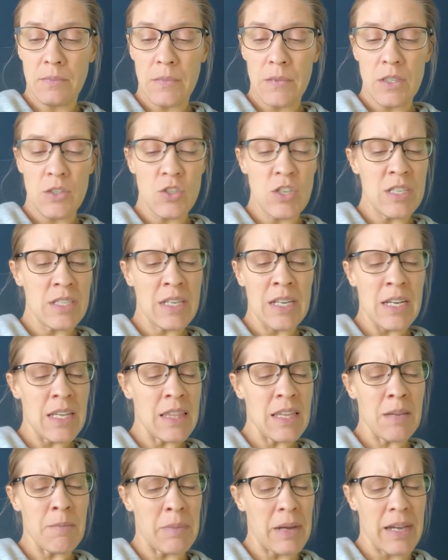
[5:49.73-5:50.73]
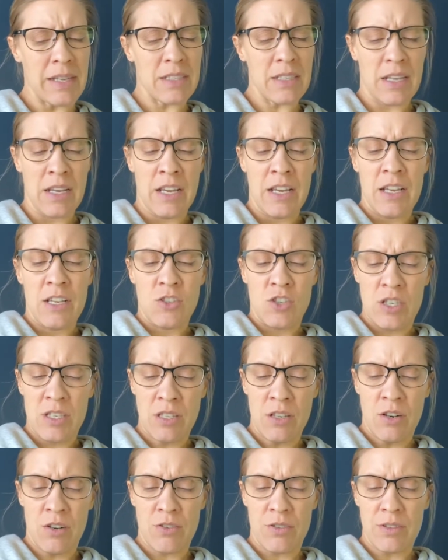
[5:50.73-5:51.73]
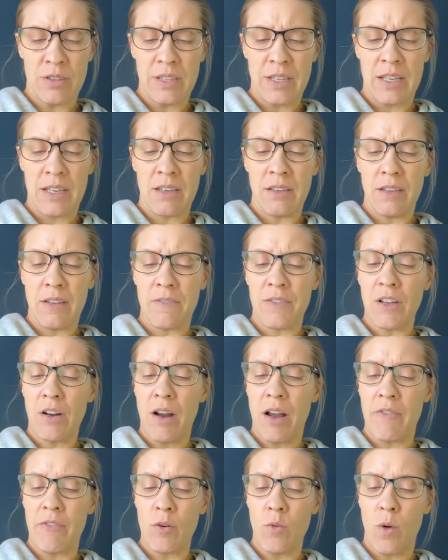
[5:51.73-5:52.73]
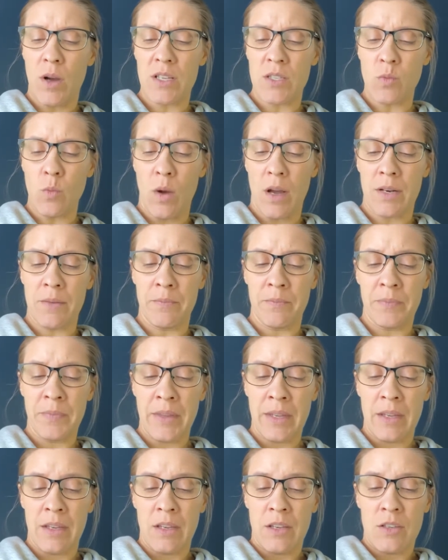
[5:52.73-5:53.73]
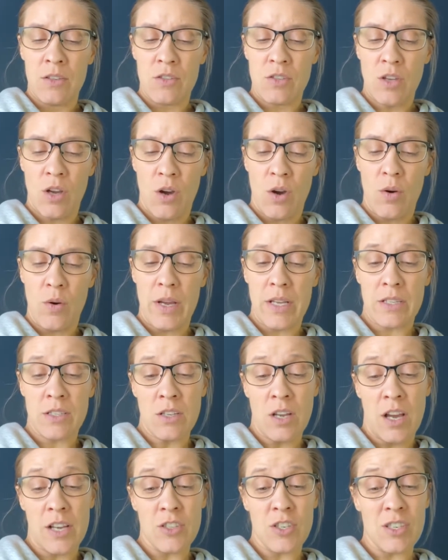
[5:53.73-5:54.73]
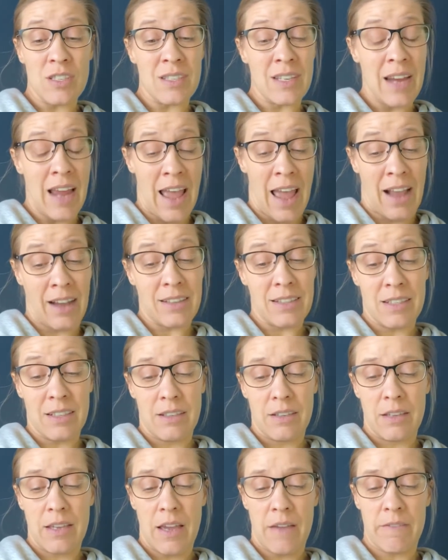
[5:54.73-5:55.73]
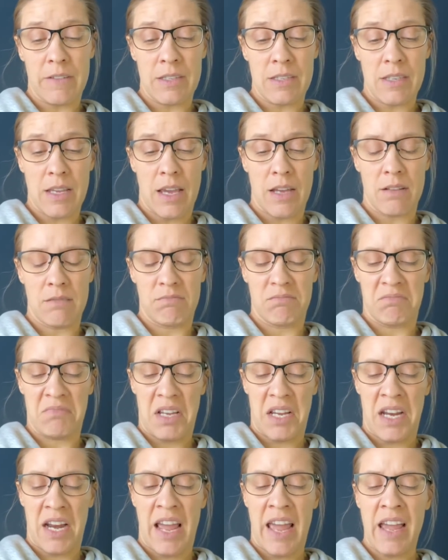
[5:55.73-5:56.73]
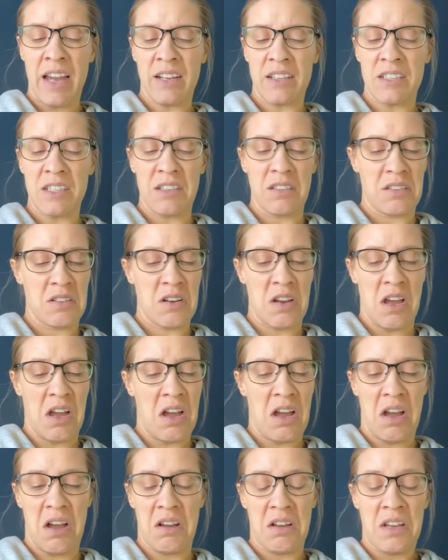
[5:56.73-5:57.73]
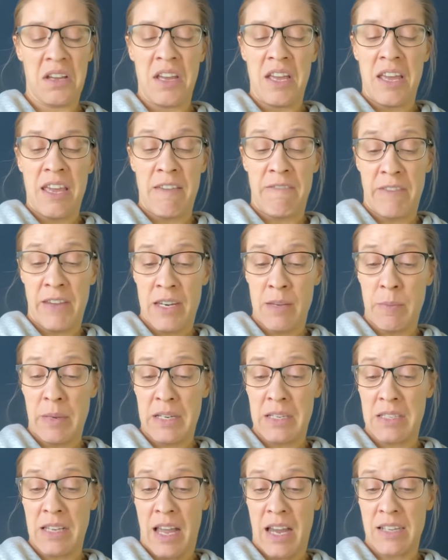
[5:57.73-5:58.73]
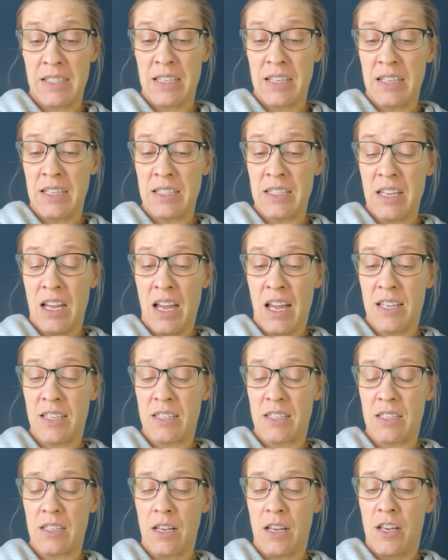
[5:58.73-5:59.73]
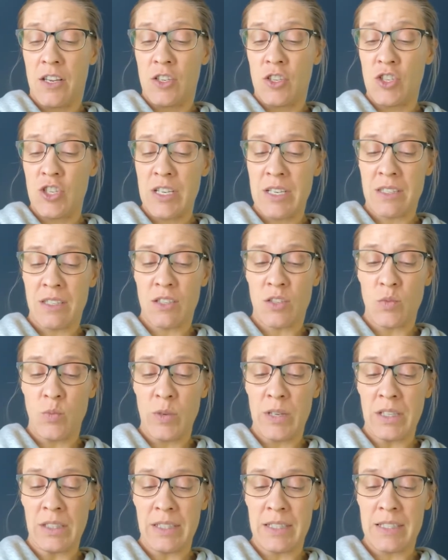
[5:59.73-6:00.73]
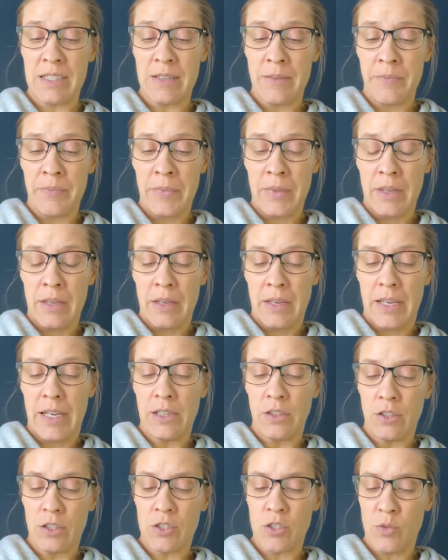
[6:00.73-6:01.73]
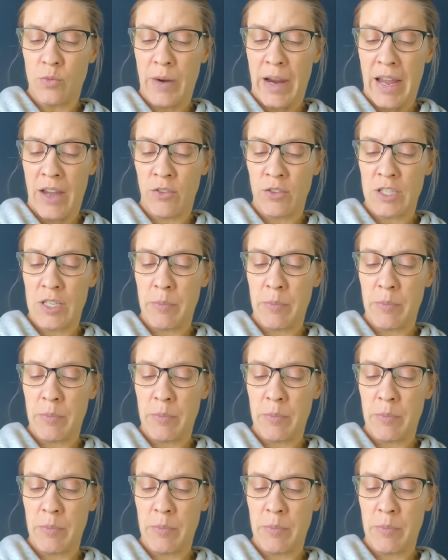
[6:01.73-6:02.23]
She's anything but. She's an earthling, if there ever was one. So it's not just an act, Kevin said. An act? Nah. If anybody's acting, it's us. She's as real as... He looked around.